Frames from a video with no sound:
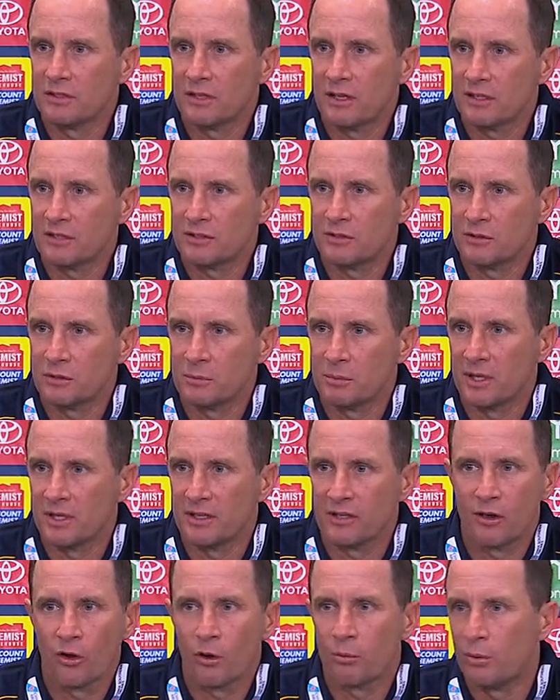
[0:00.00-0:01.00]
You know, so his
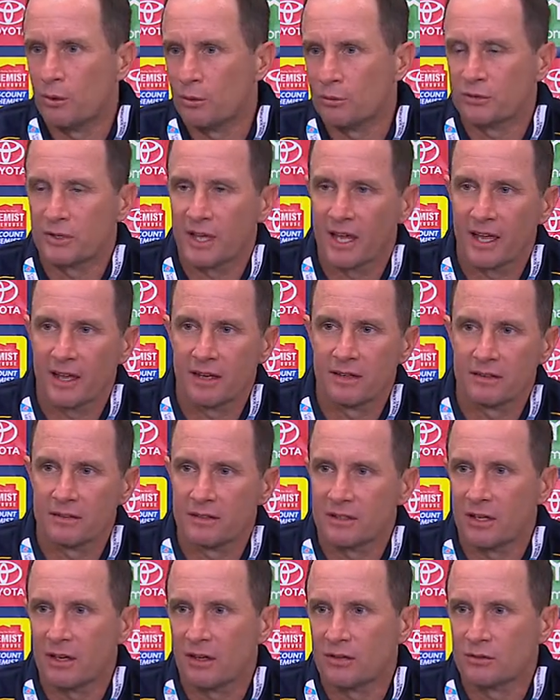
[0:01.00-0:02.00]
ability to knock balls down,
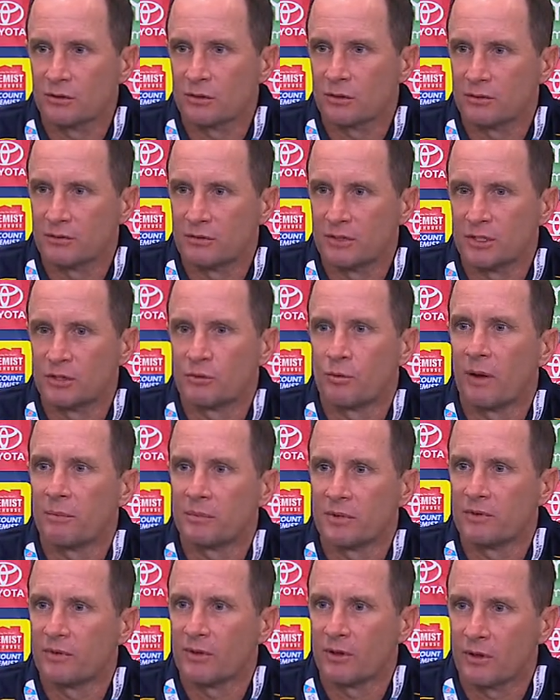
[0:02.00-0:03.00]
you know, and sort of
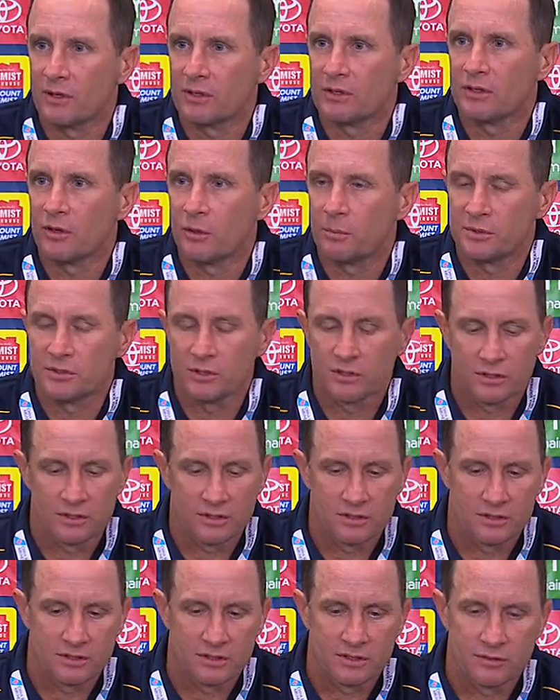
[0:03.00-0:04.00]
disrupt, if you like, the opposition
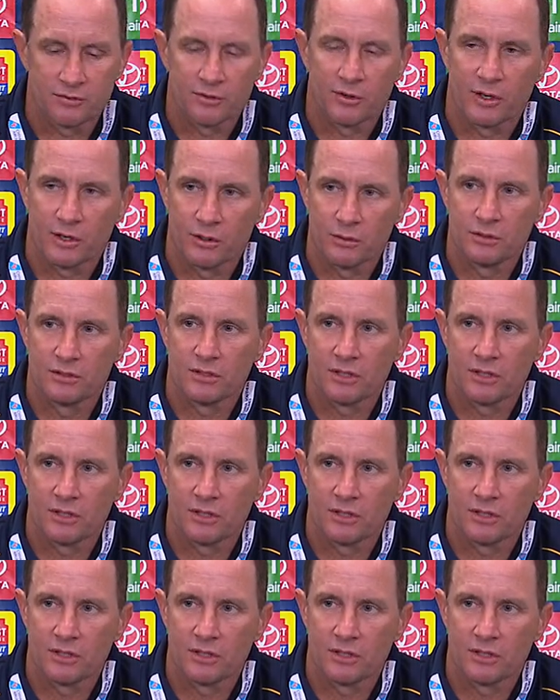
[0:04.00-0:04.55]
is very good.